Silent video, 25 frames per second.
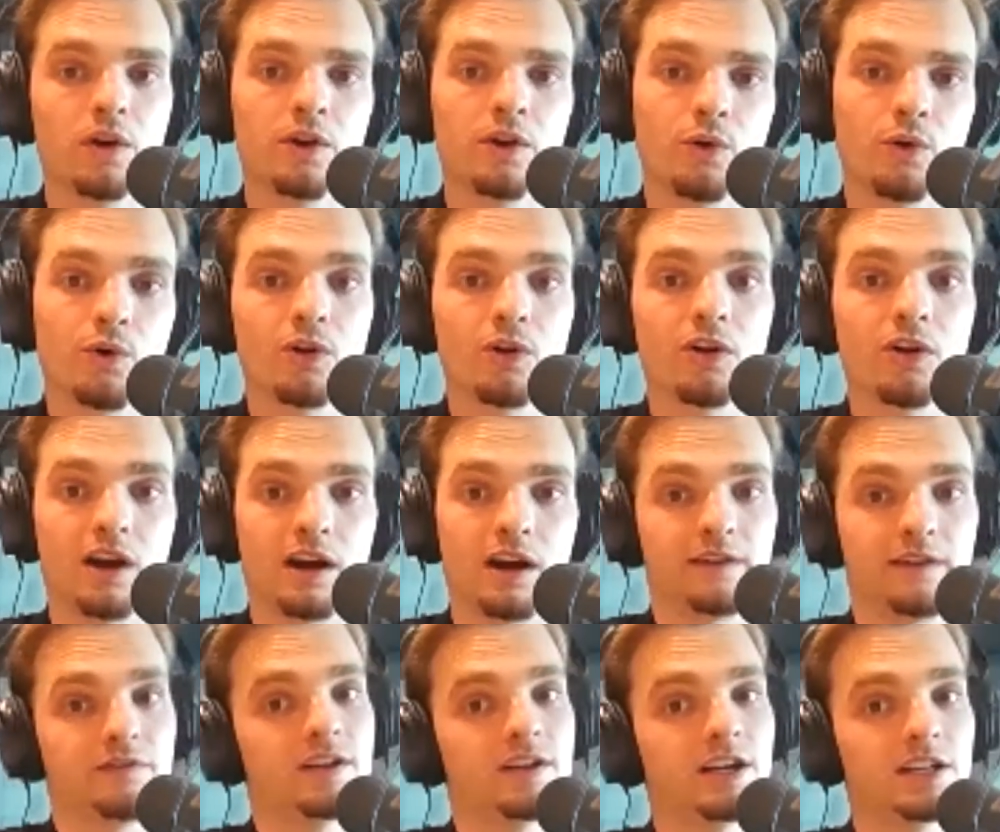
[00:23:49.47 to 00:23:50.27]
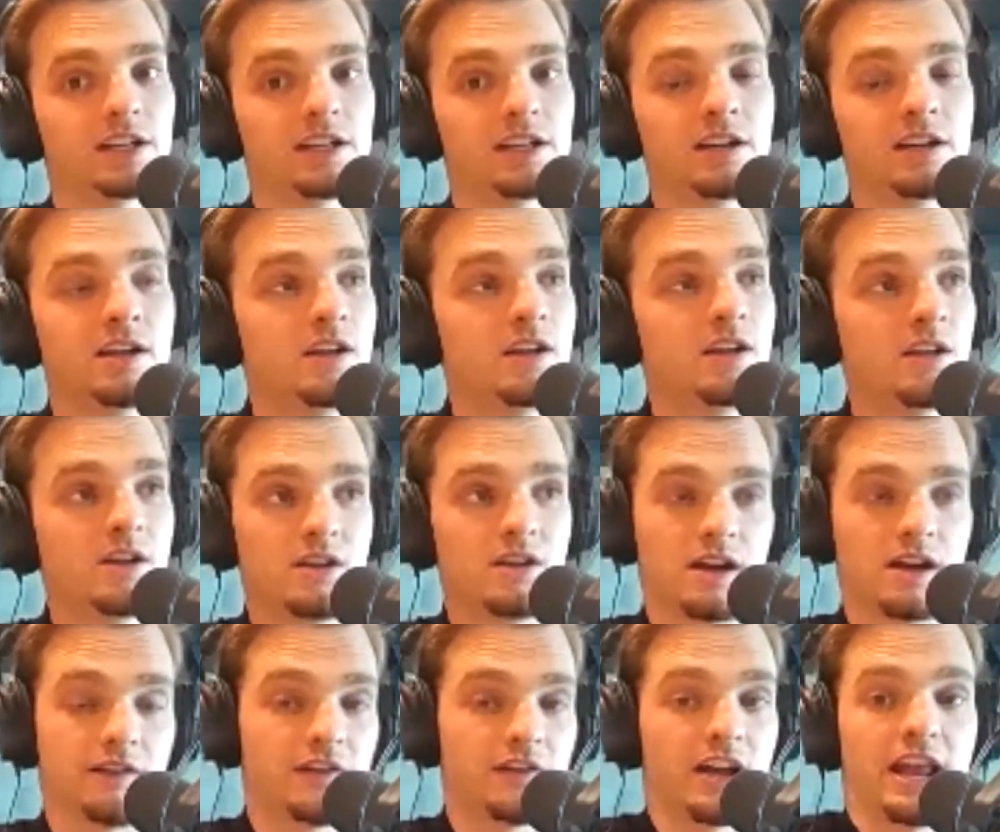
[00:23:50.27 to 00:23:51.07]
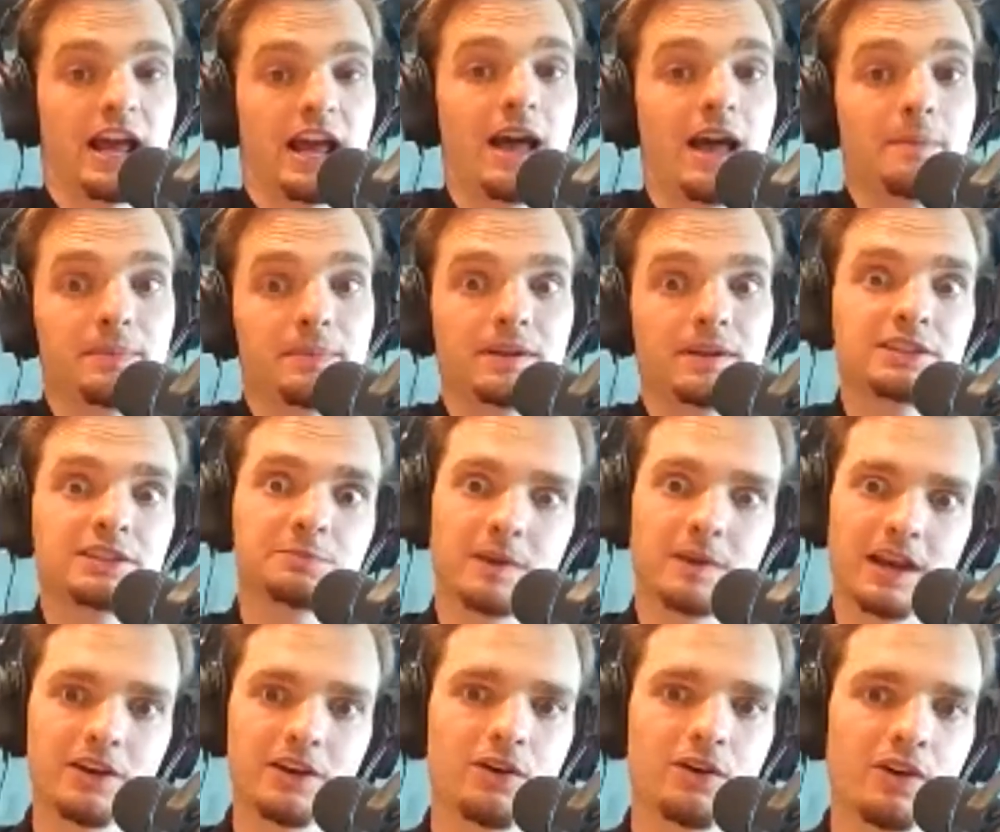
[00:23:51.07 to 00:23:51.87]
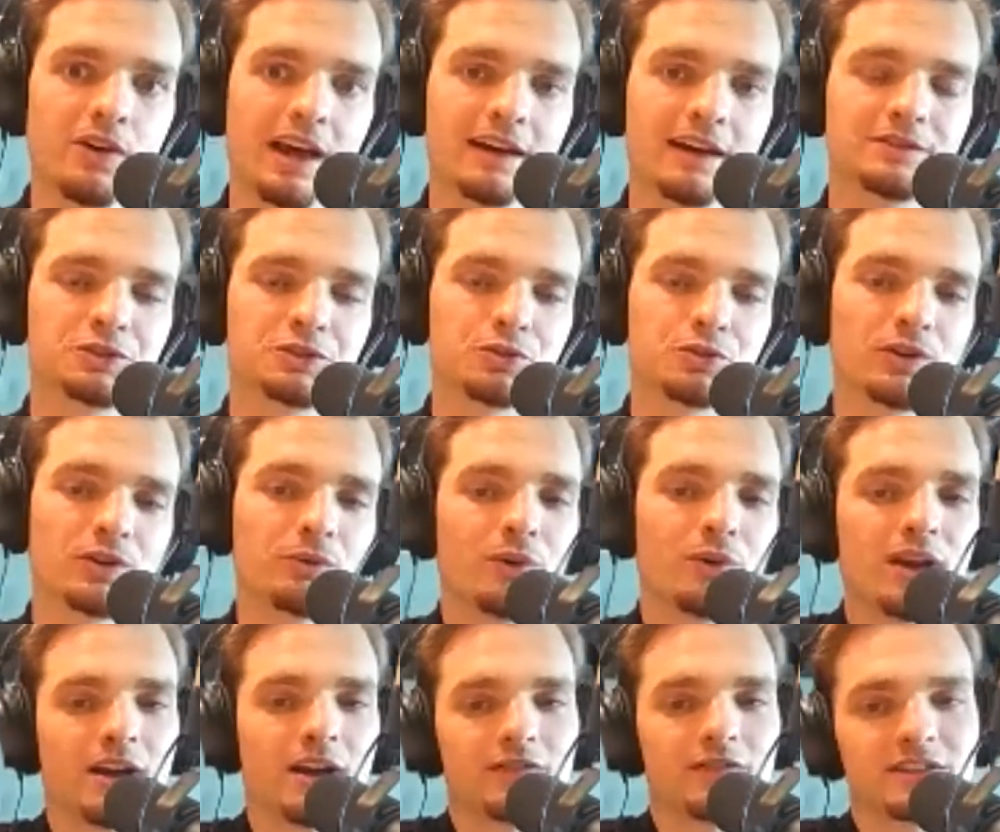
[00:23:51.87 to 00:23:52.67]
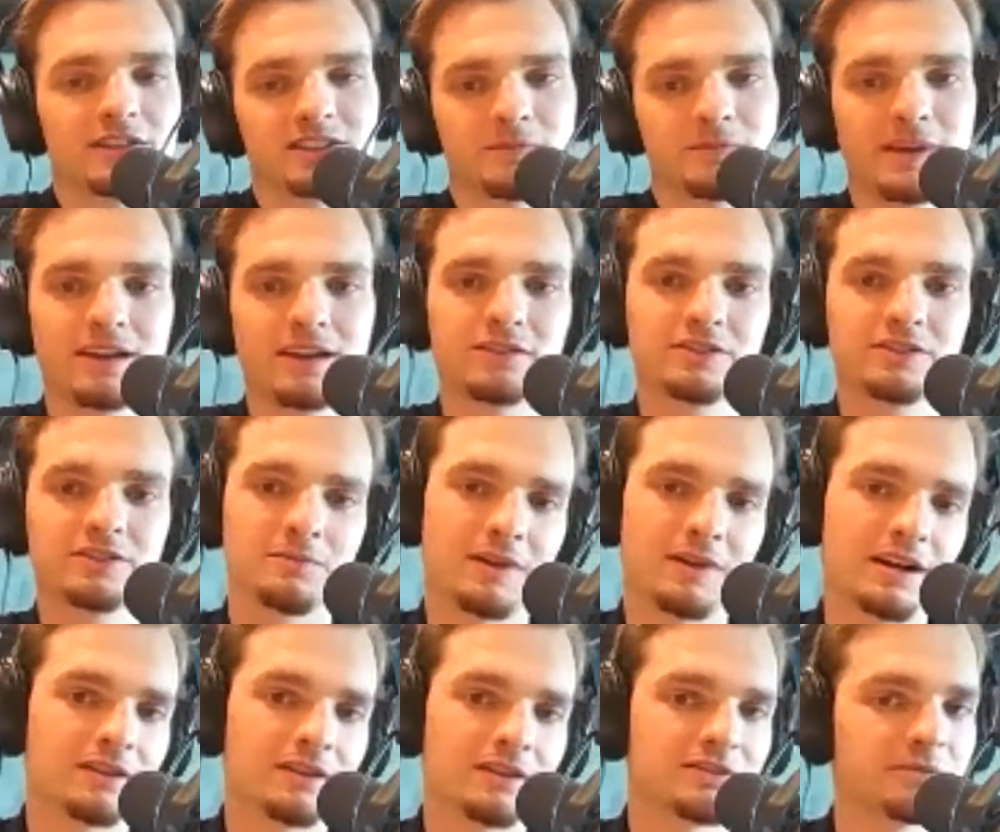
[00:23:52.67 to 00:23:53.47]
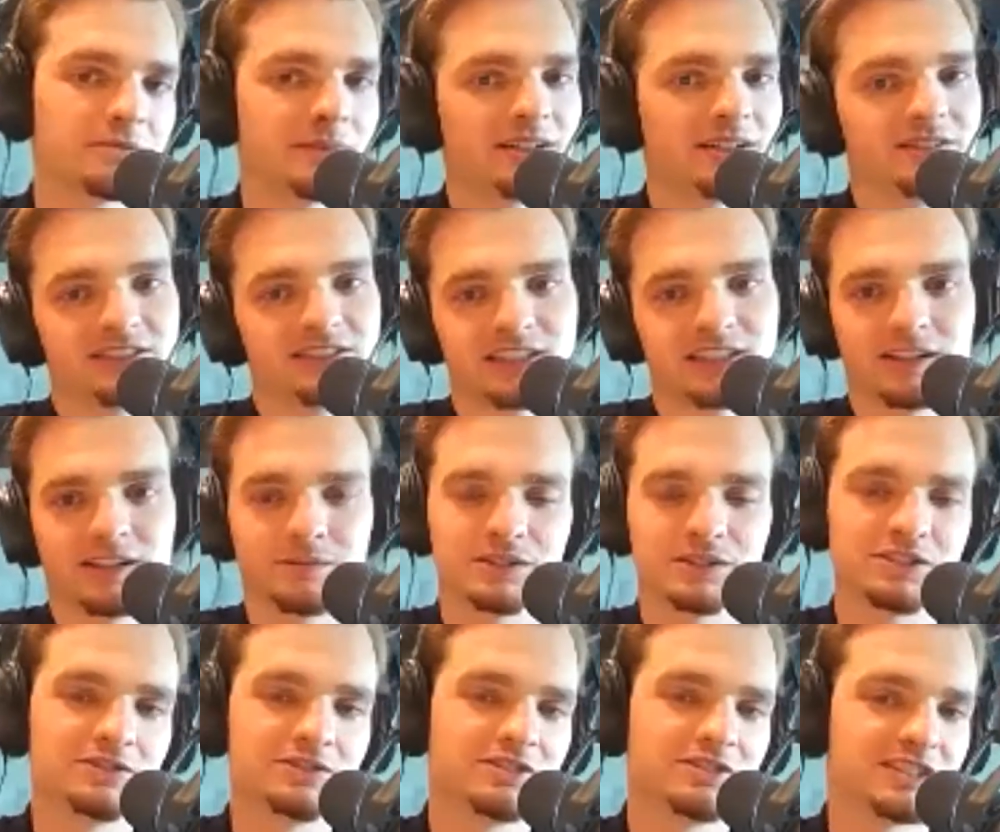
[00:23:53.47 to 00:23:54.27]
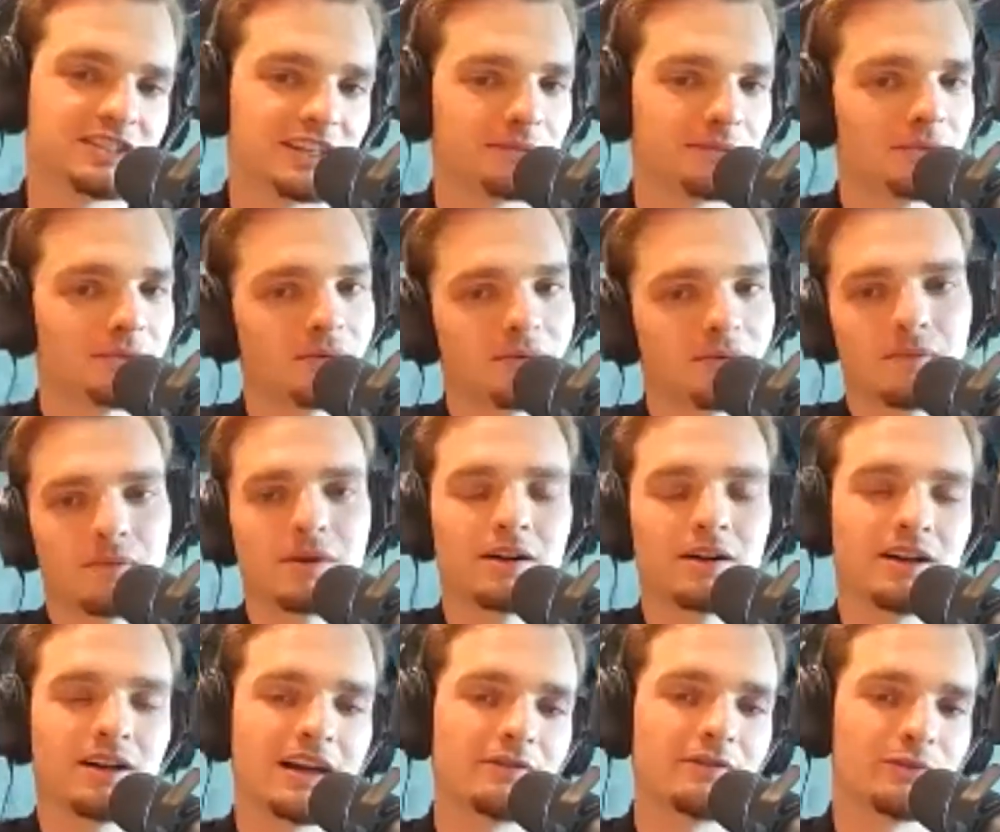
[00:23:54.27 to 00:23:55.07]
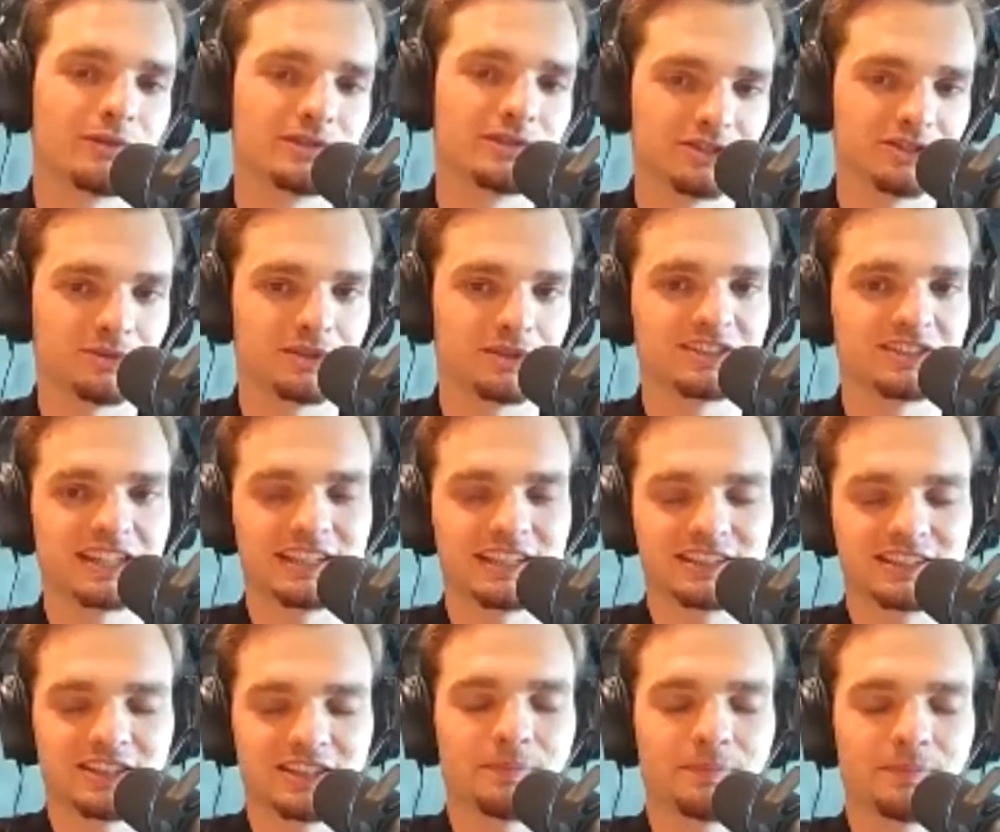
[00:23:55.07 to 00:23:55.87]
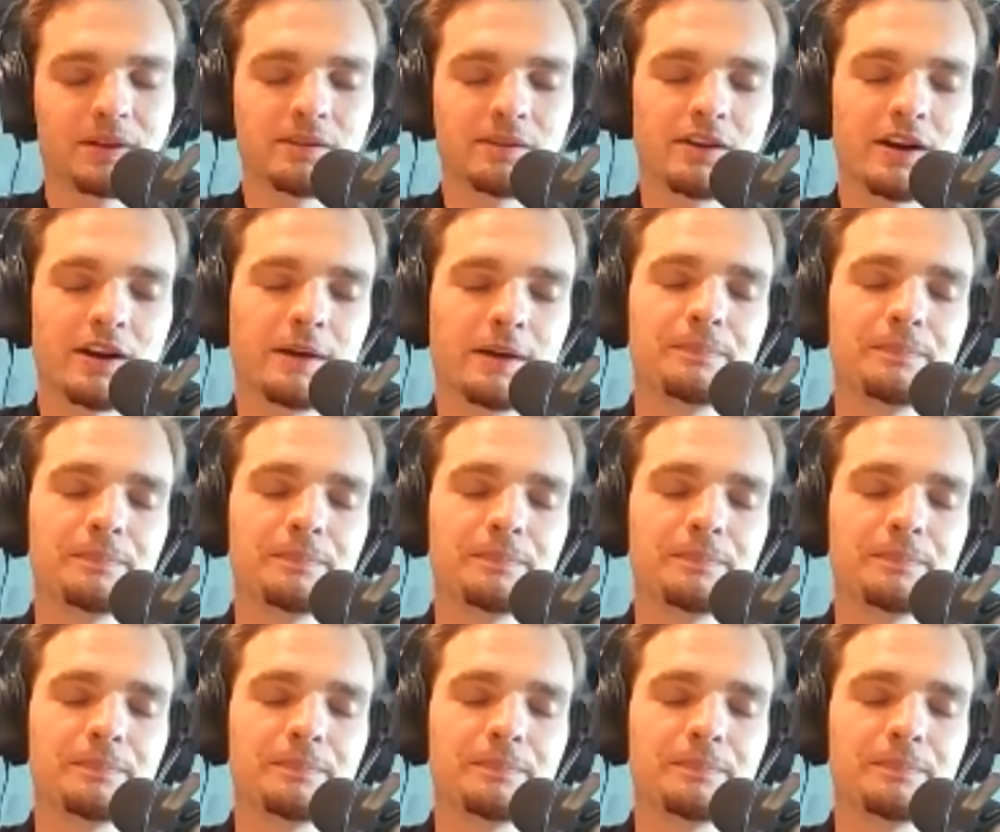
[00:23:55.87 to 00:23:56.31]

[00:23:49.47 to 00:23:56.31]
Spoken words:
Or I've got happiness, but I don't have joy. Whatever, tomato, tomato, tomato sandwich, you say, blah, blah, blah. Everyone's always saying something, right?